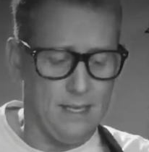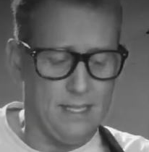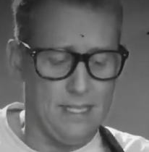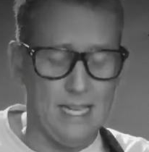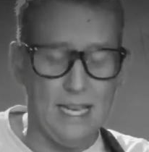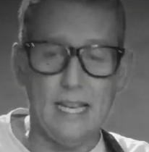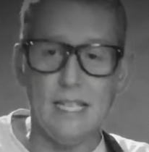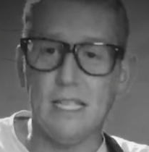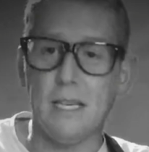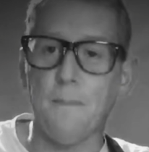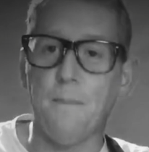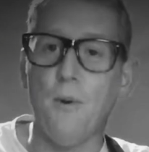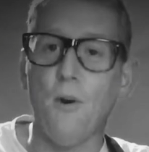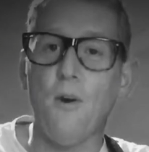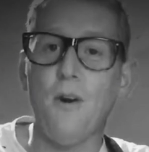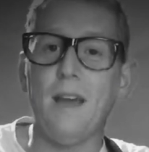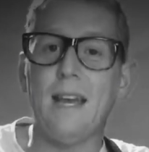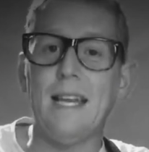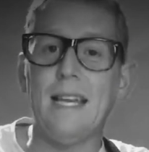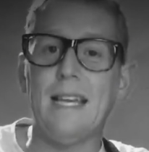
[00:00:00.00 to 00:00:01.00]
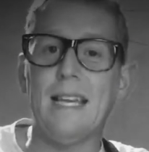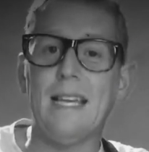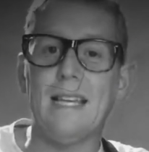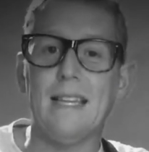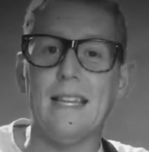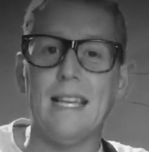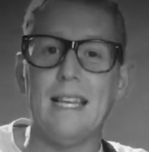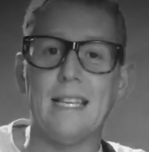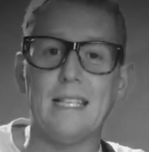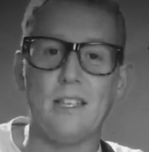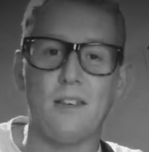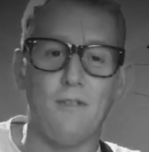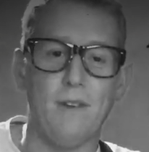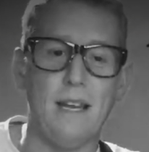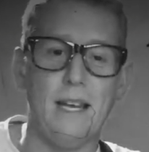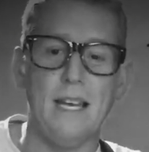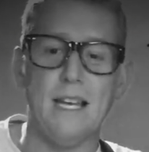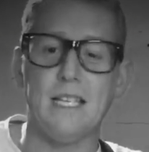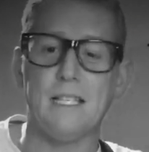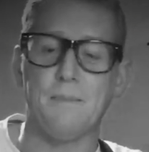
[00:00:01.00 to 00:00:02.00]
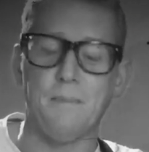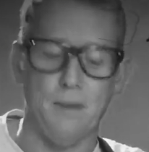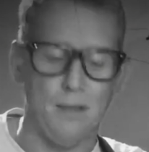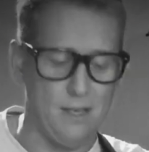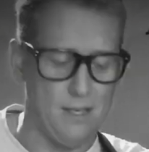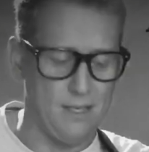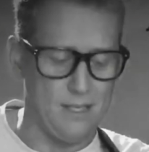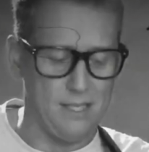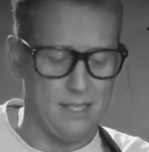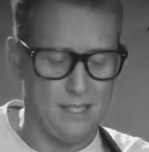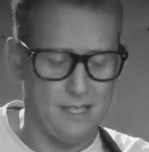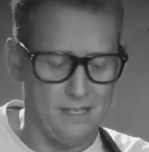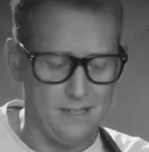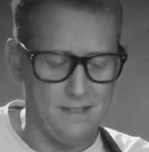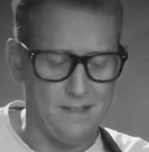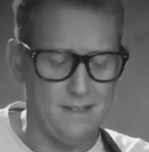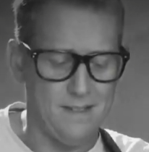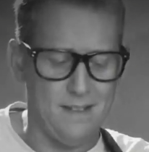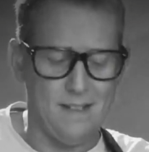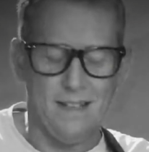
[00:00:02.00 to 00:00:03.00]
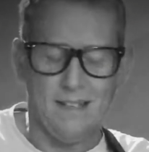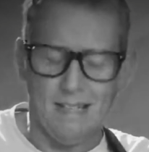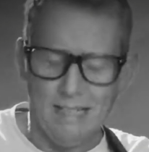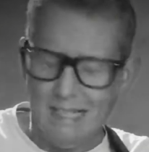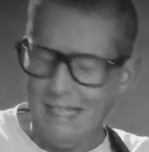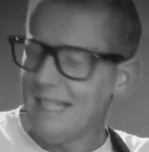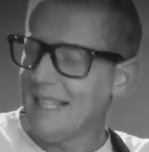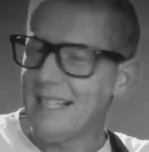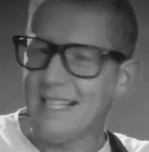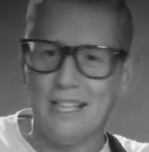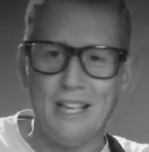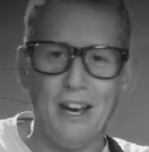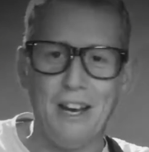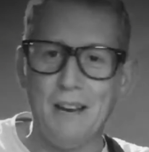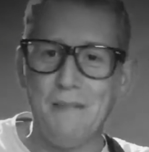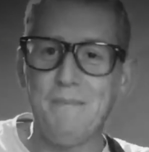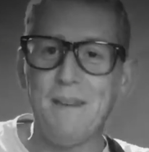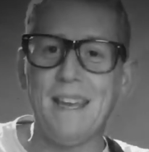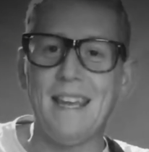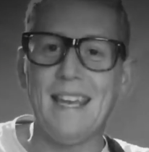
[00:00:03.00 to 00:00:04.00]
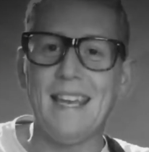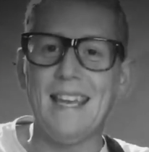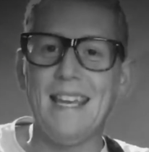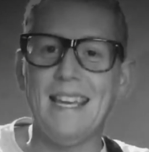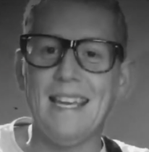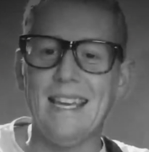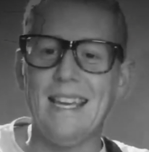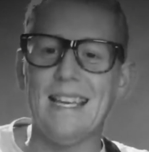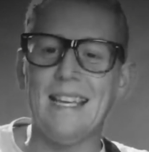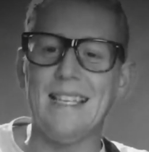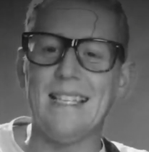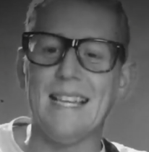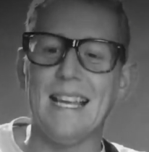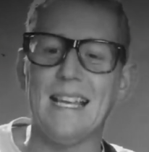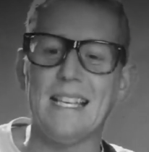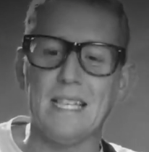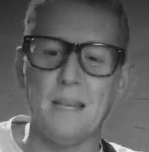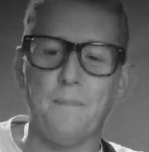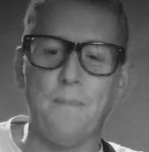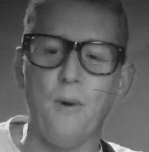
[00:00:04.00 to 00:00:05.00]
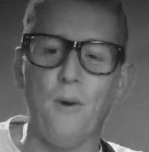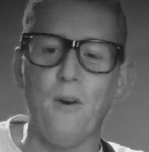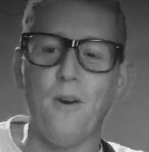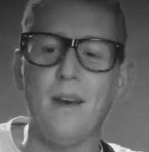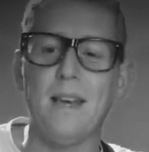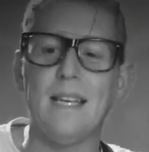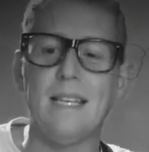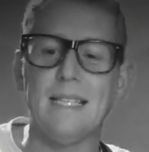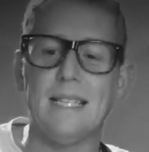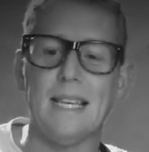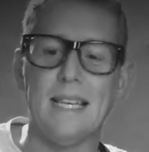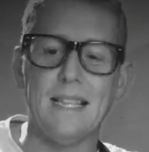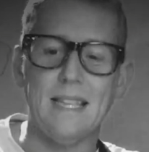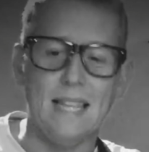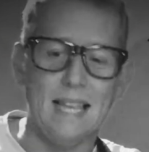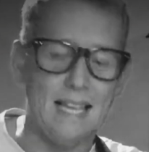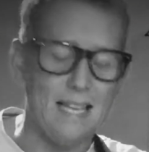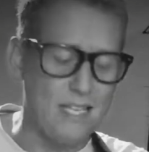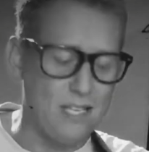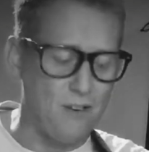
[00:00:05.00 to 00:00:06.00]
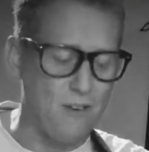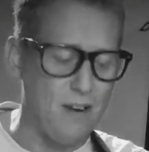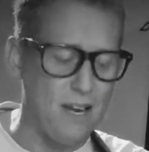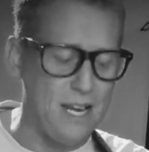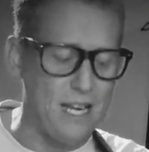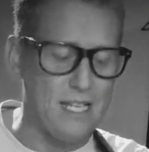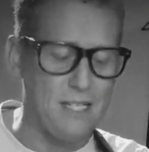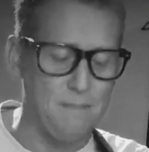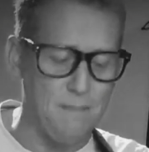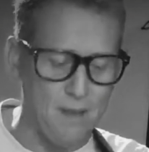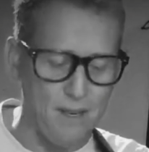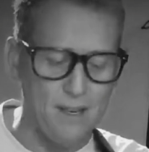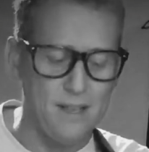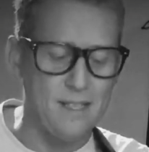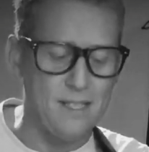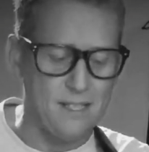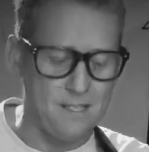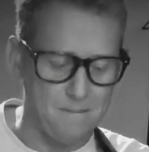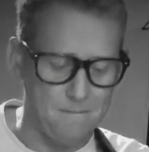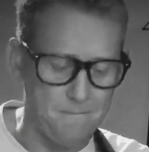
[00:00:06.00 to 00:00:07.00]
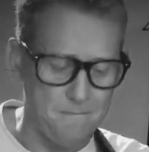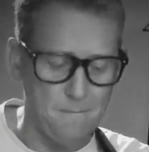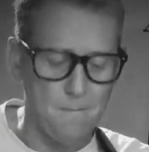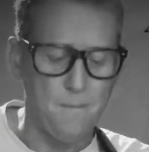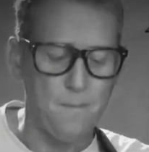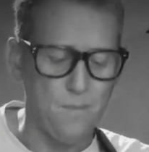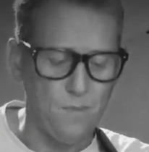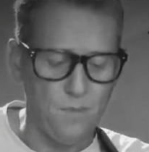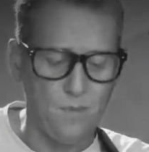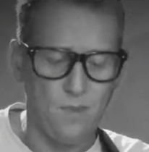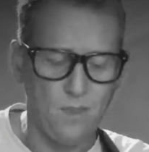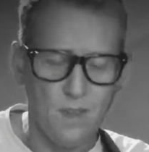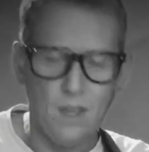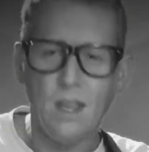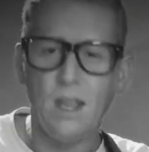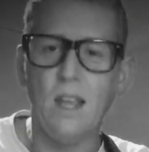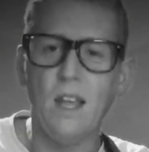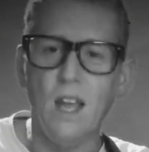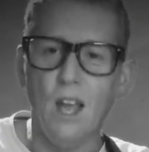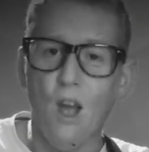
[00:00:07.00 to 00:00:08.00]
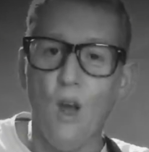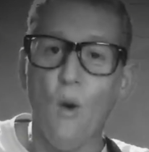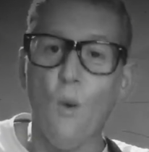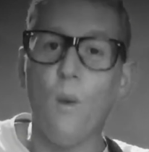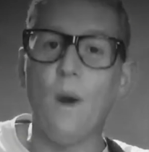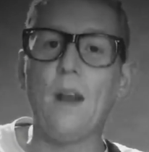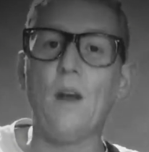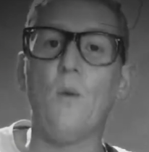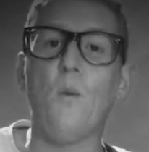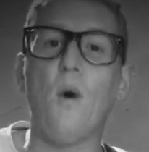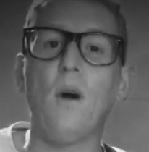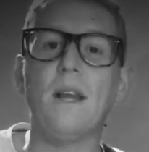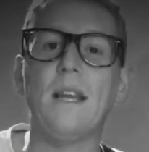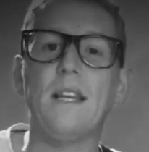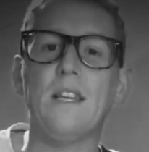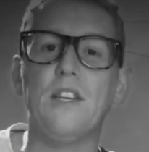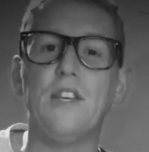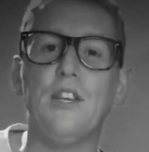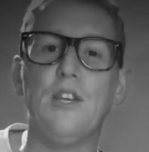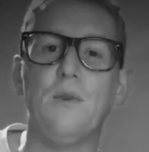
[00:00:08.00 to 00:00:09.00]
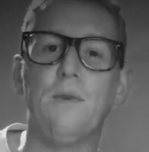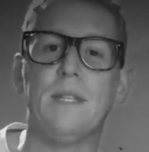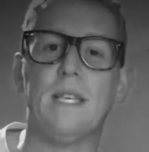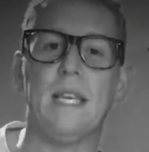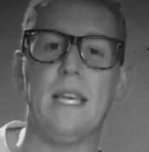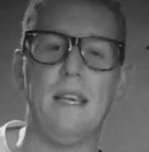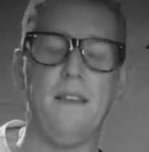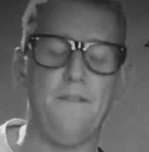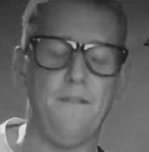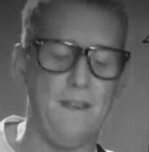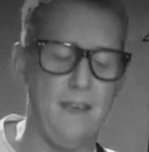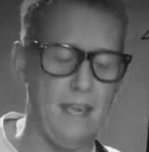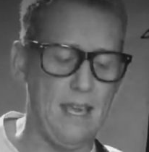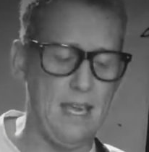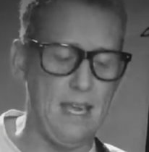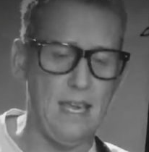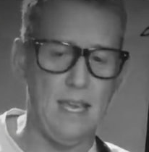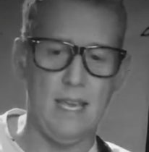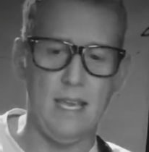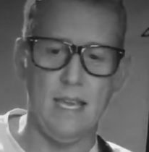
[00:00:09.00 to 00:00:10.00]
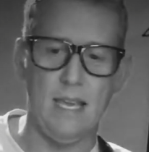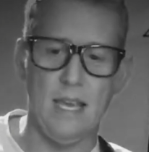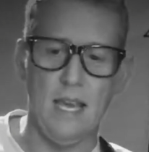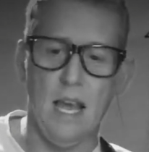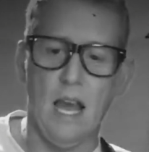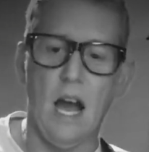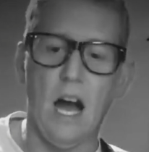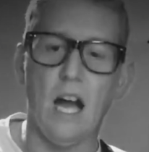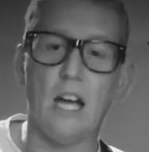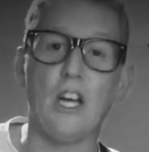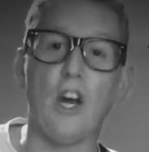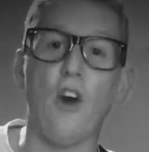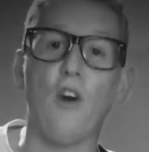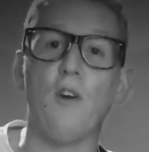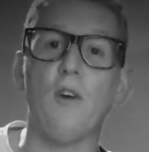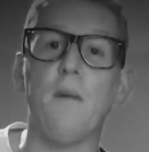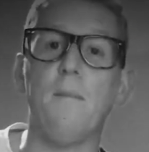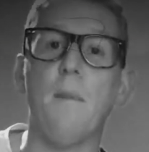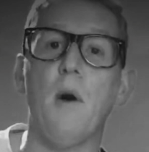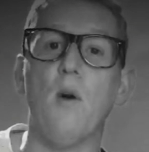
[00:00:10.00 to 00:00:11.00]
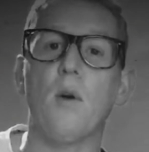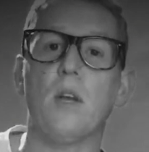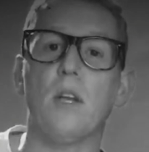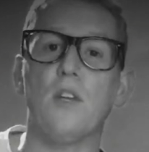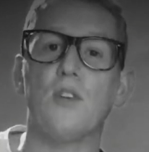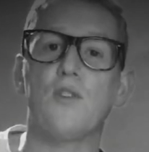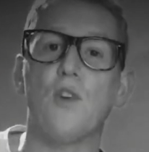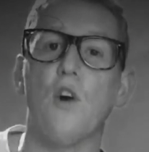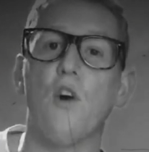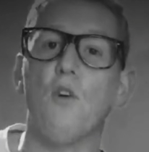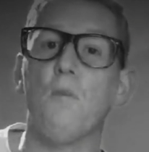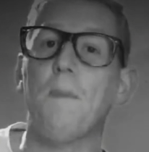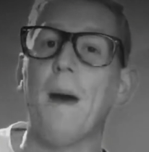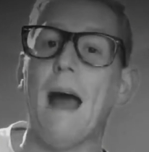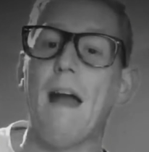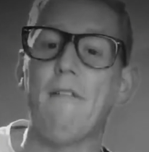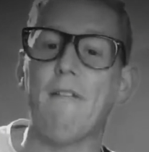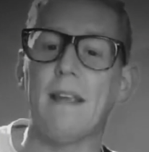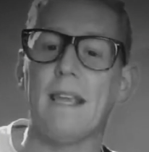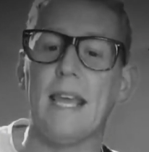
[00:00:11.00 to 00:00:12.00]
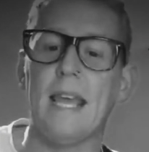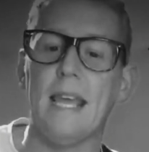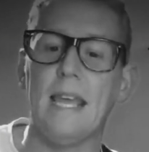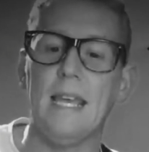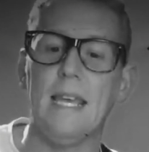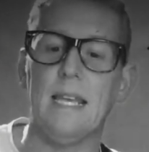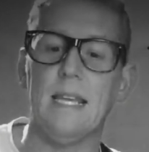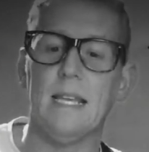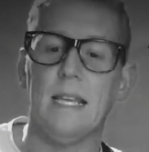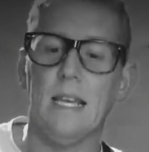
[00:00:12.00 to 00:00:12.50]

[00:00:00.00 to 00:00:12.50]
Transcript: disappointed this Christmas. Gonna be disappointed this Christmas. When I wanted a new TV, I got a remote control parakeet.